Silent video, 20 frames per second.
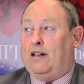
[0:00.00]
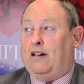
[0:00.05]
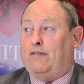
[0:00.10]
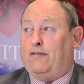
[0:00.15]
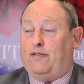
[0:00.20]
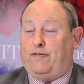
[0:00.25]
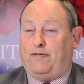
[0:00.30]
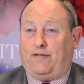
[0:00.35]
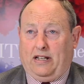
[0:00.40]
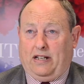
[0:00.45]
have
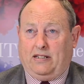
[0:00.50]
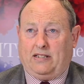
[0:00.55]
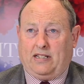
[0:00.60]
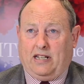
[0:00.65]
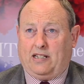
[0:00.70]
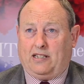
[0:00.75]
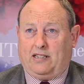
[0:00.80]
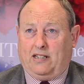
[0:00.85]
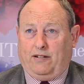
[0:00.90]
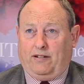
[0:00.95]
a
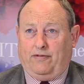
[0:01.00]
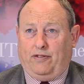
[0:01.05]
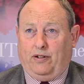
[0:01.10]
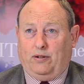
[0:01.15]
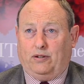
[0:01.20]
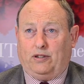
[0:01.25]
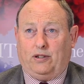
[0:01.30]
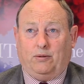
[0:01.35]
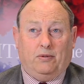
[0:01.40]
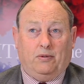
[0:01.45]
fantastic
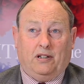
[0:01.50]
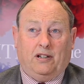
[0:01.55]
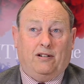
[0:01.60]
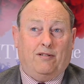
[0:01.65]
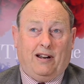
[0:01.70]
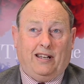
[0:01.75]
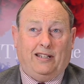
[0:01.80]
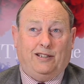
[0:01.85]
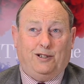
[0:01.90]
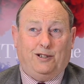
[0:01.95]
future with a
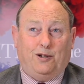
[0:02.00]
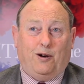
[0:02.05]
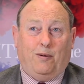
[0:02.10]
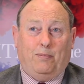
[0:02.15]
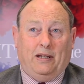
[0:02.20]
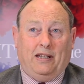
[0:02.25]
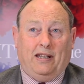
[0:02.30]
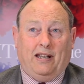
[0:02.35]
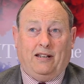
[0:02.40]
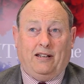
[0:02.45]
great job
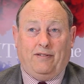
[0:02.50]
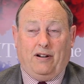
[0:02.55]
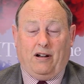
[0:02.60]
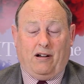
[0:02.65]
at the end of it.